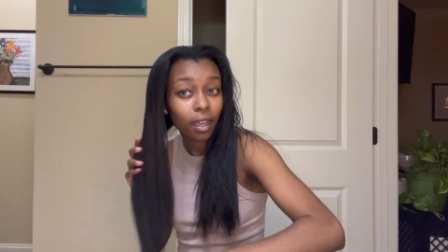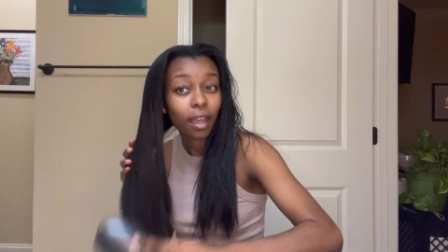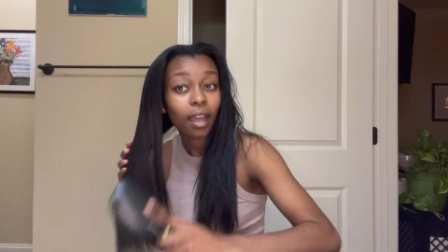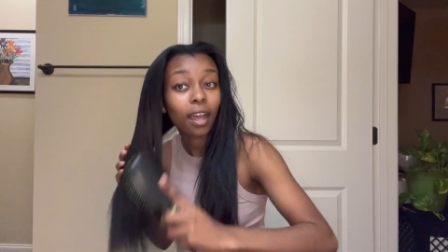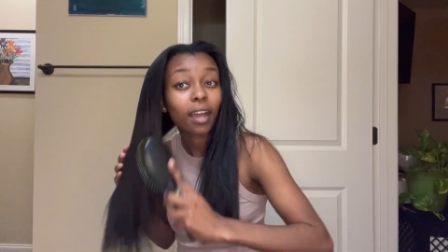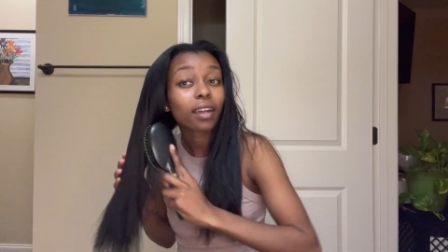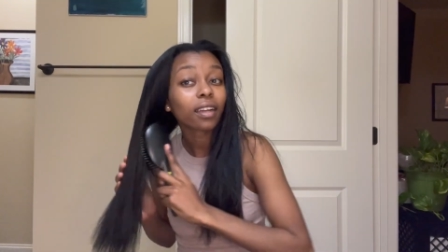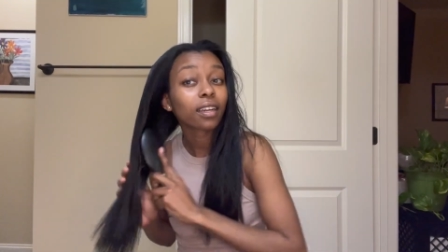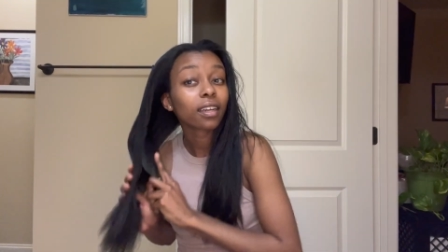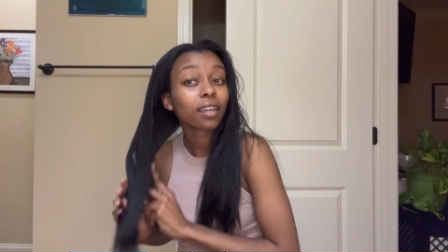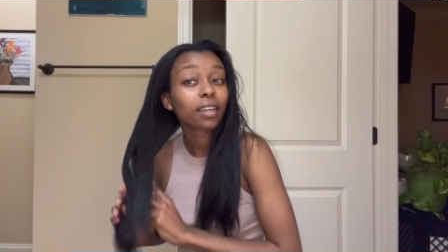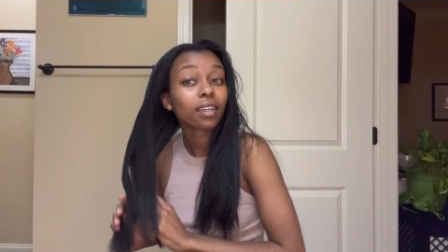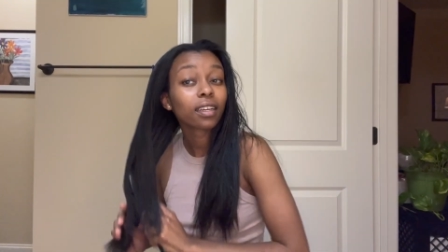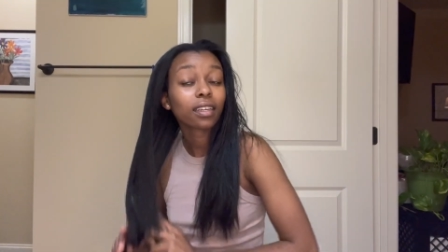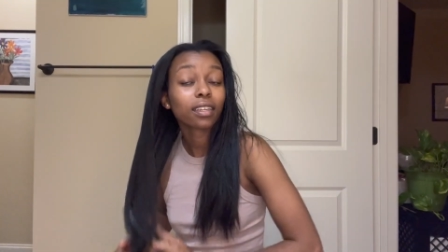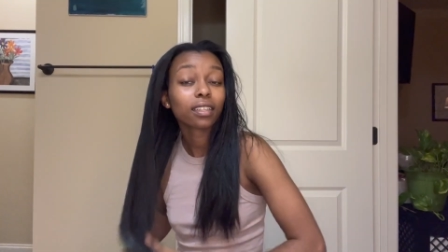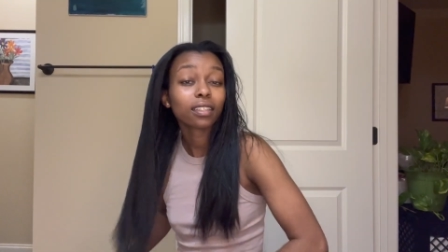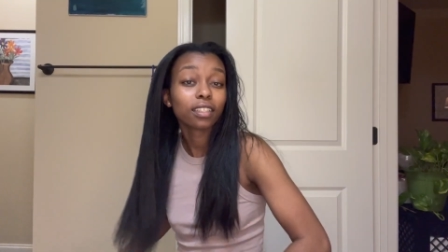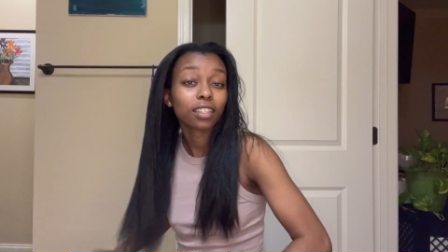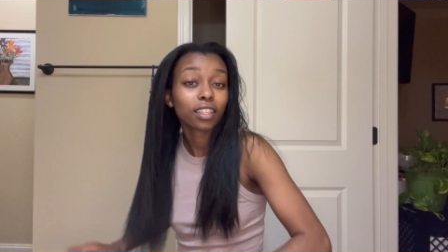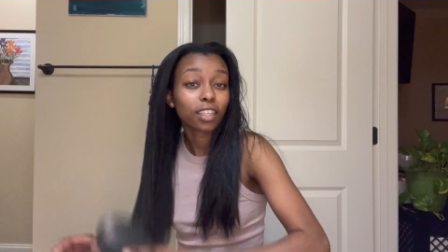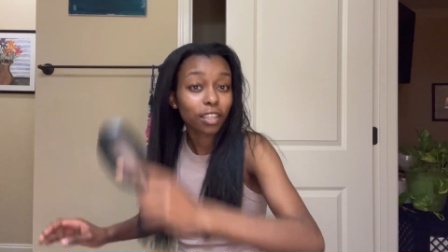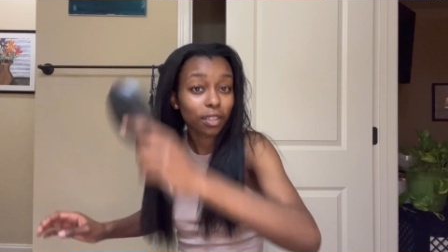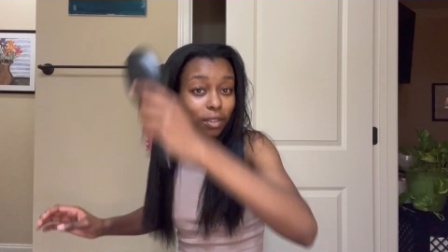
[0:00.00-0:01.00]
I could
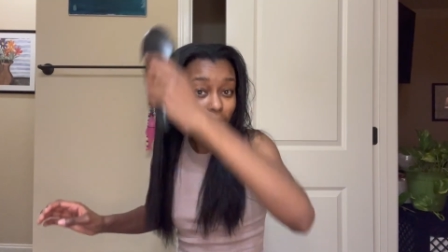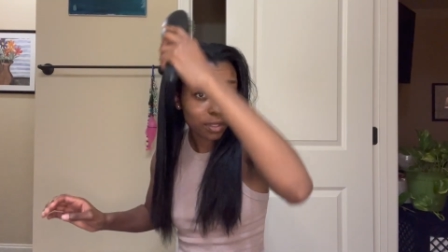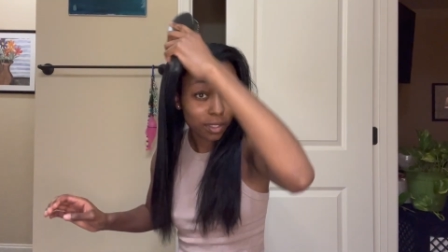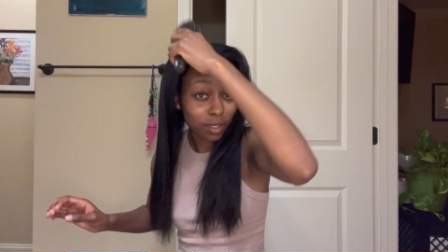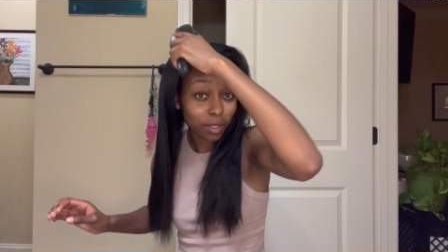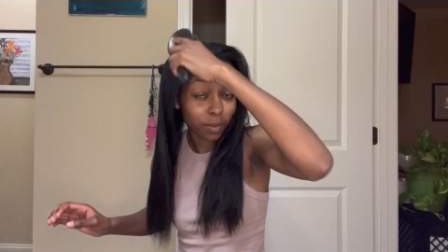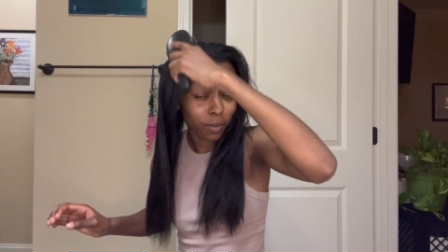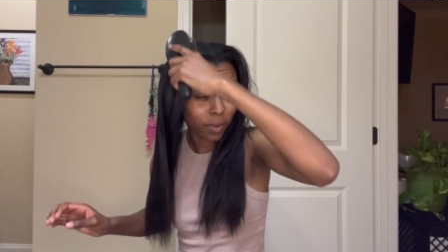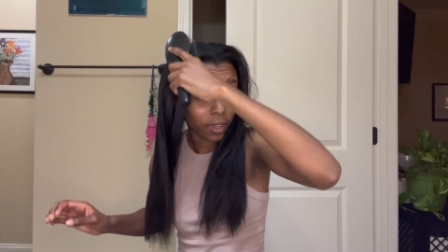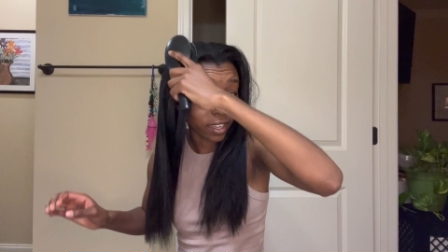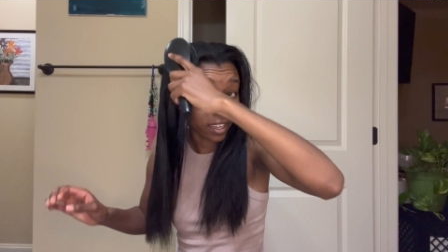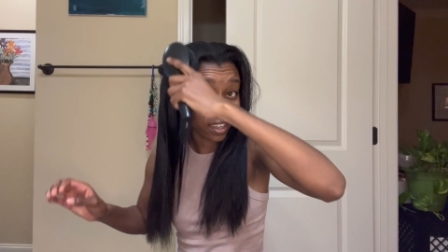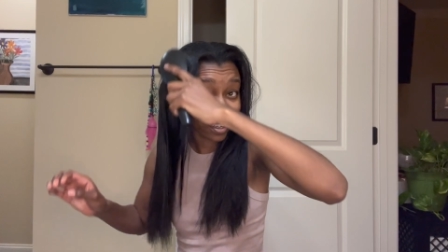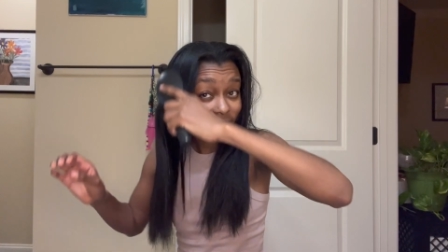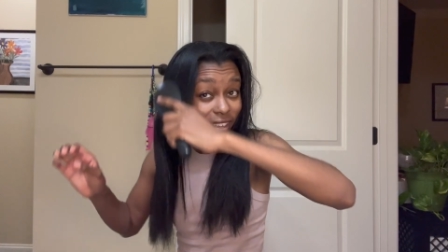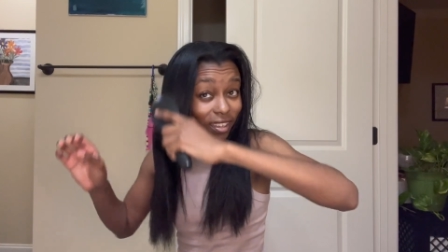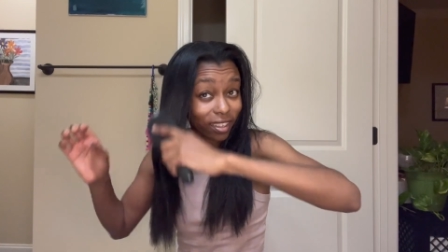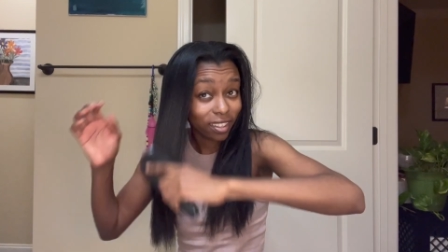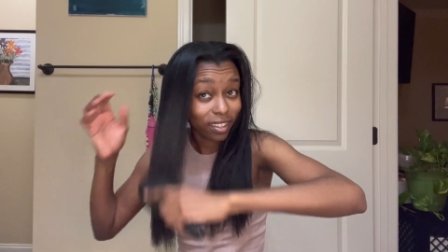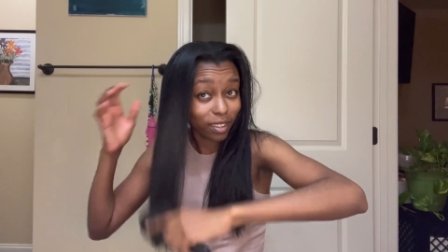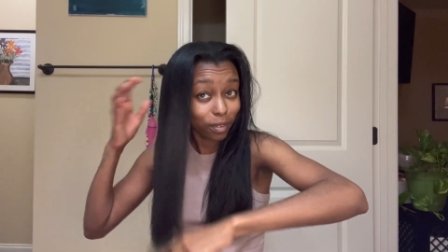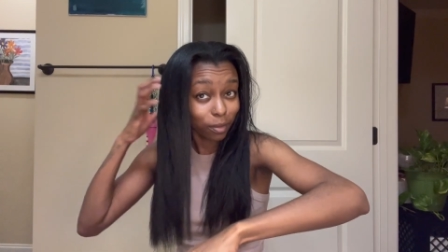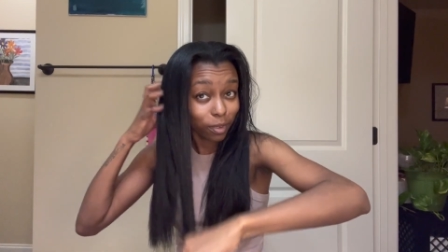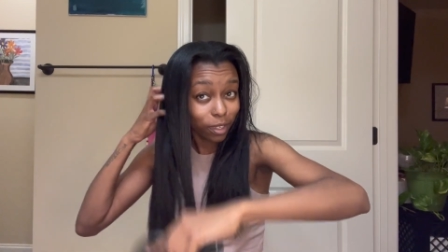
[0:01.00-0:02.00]
continue to wear
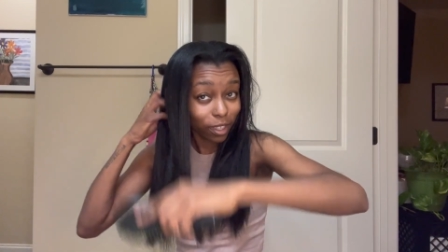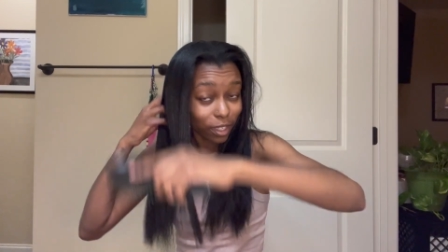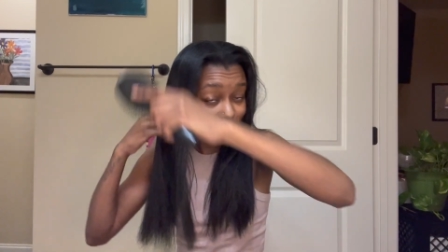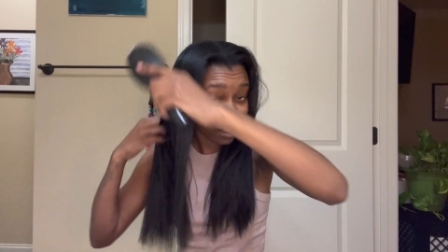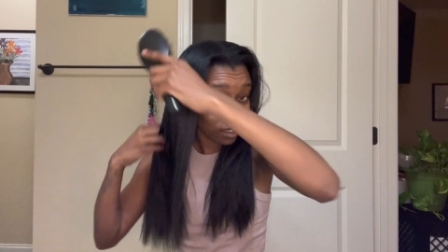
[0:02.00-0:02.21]
it, but